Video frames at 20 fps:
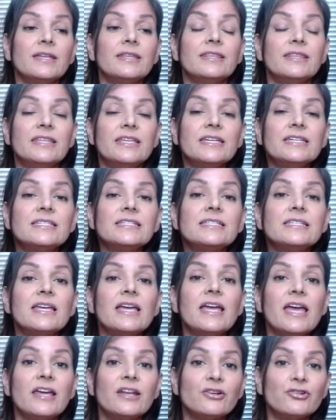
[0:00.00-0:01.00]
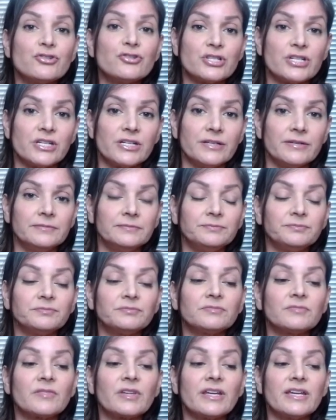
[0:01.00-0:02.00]
This energy
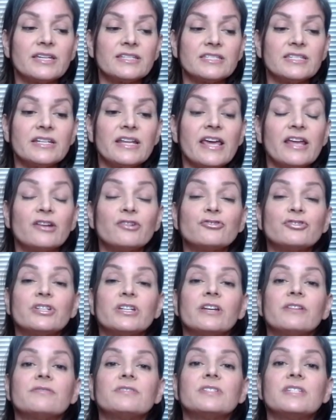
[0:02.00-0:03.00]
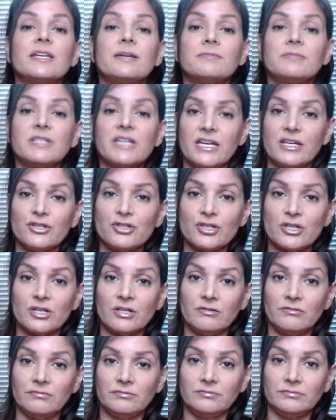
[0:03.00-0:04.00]
is an energy of temptation,
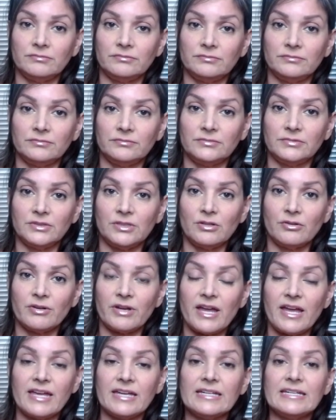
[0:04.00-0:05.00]
okay?